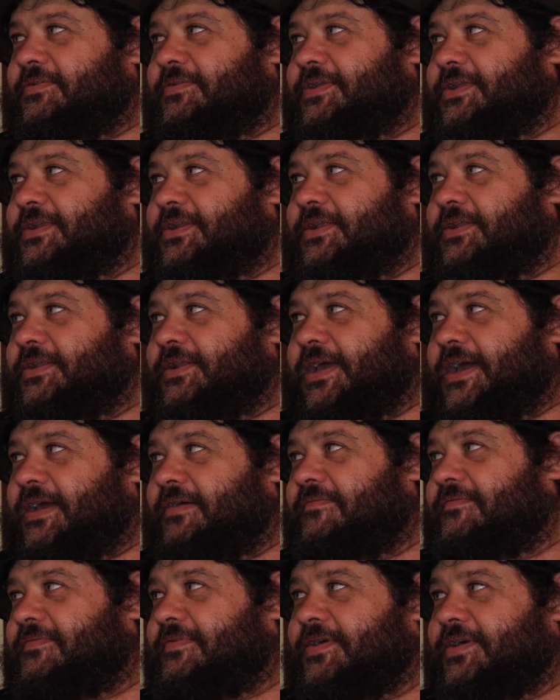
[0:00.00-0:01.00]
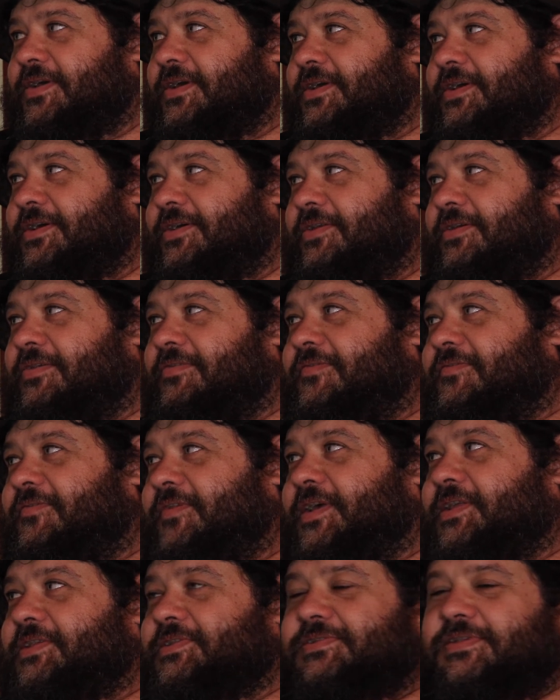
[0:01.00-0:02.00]
really didn't have a lot of
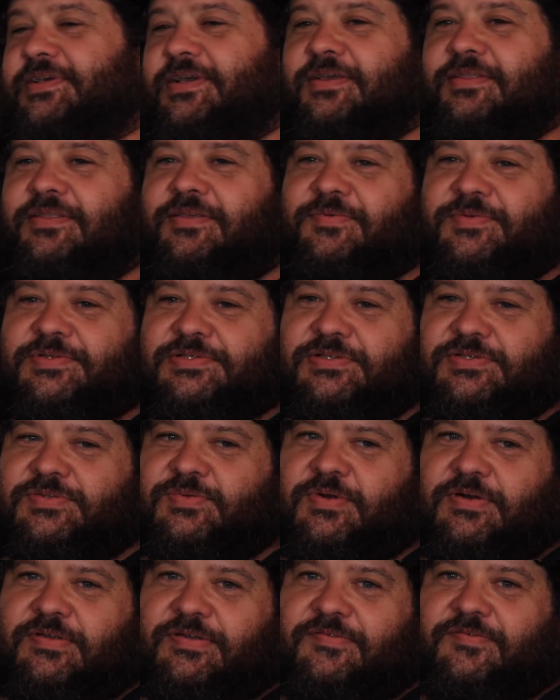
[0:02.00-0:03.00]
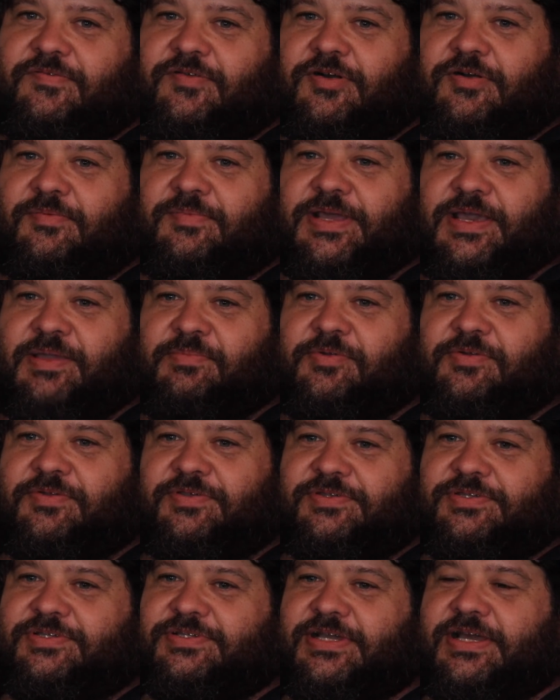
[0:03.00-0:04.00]
friends there. And there was this one farm
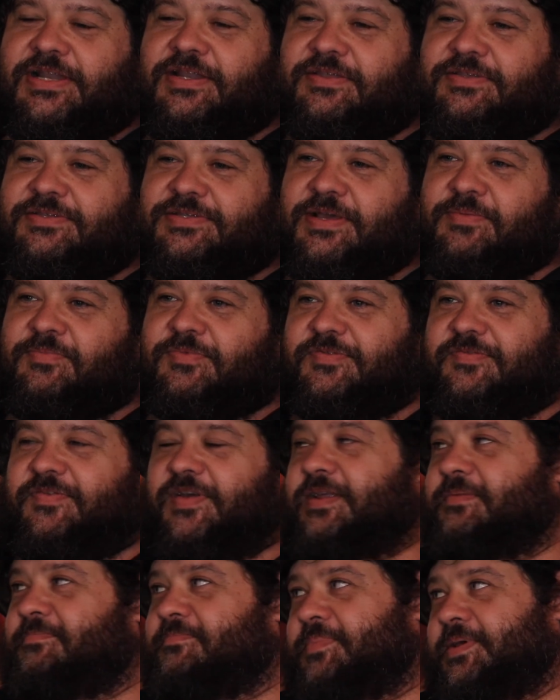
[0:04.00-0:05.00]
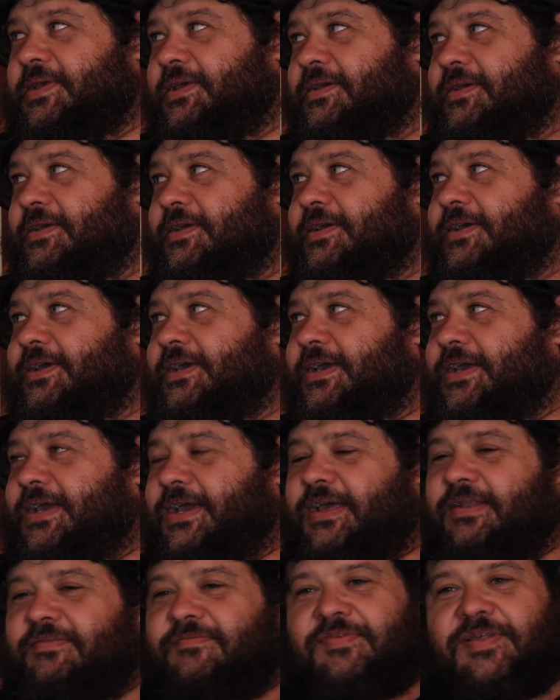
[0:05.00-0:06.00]
laborer's son. His name was Willempie.
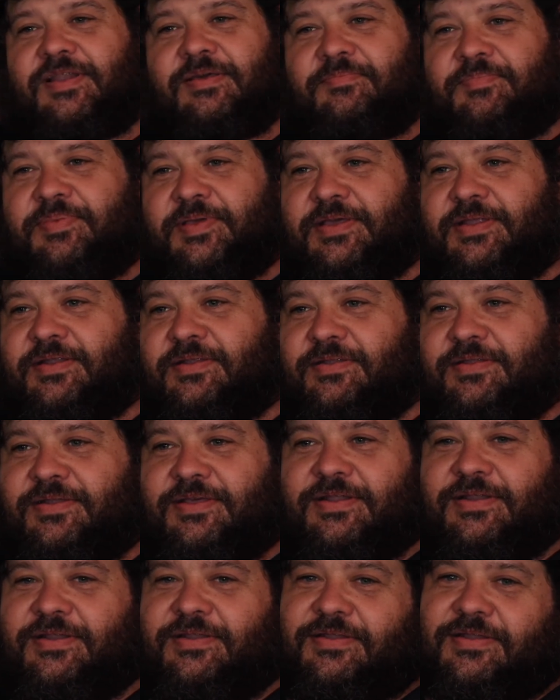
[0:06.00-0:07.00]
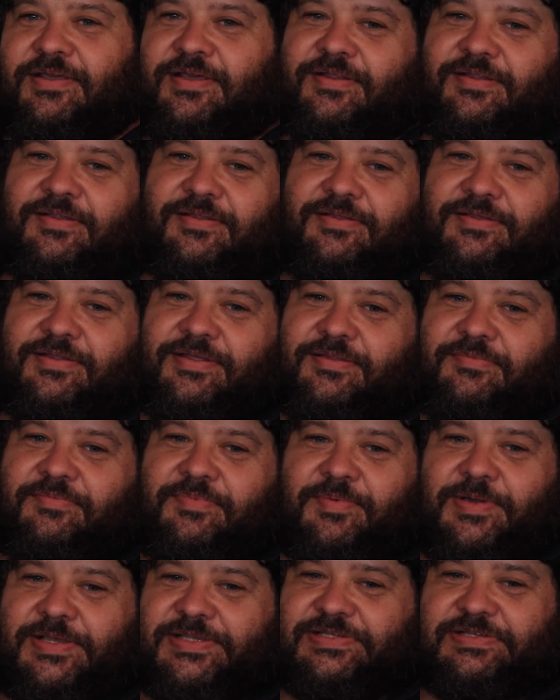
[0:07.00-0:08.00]
And Willempie and
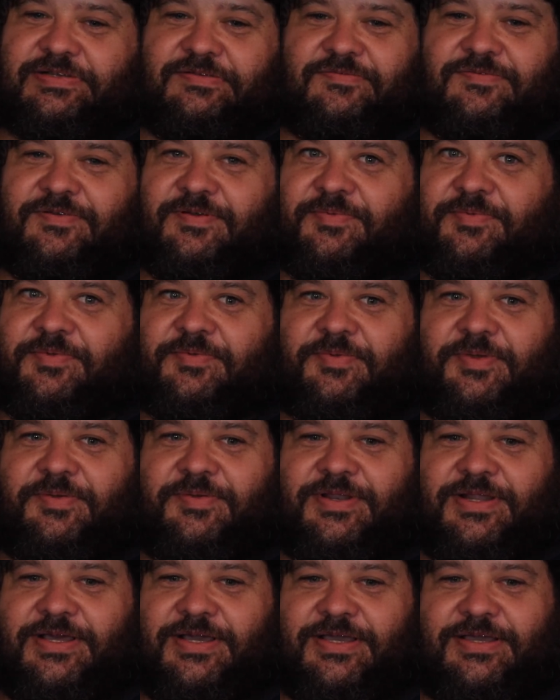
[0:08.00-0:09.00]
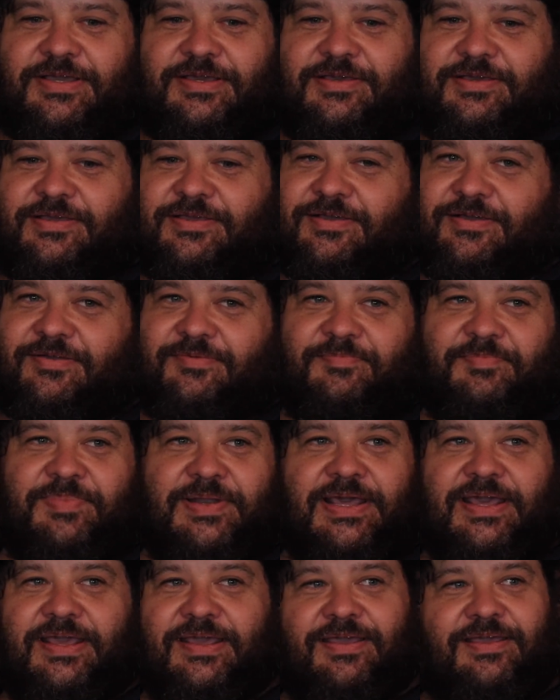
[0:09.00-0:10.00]
myself, we were like,
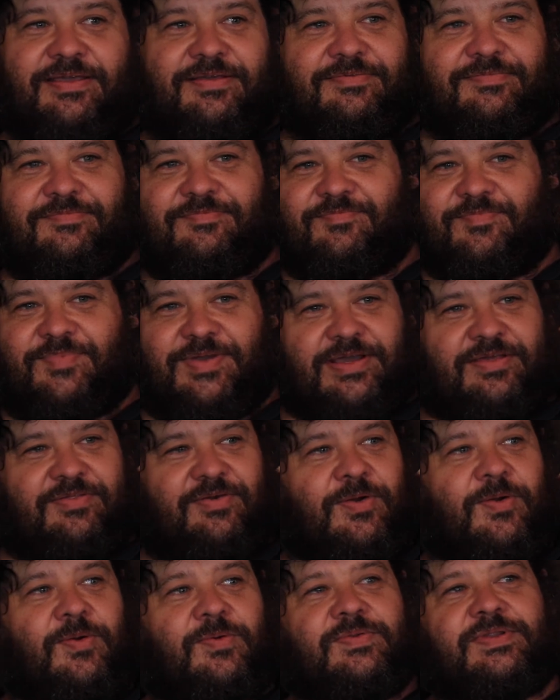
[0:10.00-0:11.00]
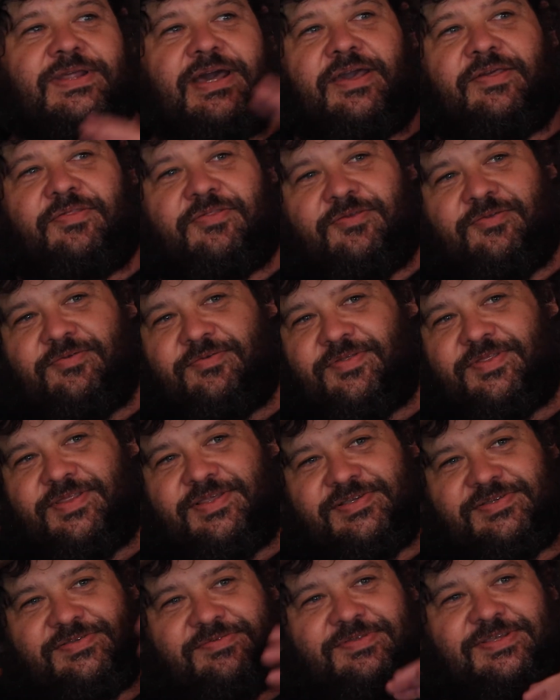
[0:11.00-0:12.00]
playing like the whole day through in
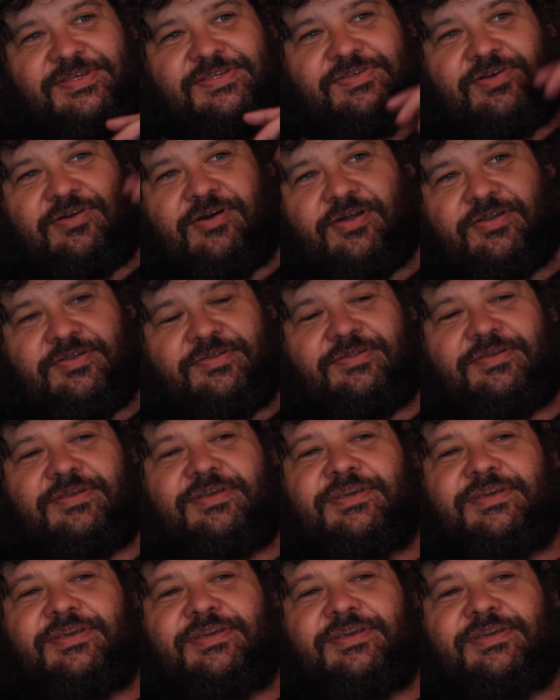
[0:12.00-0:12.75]
these hot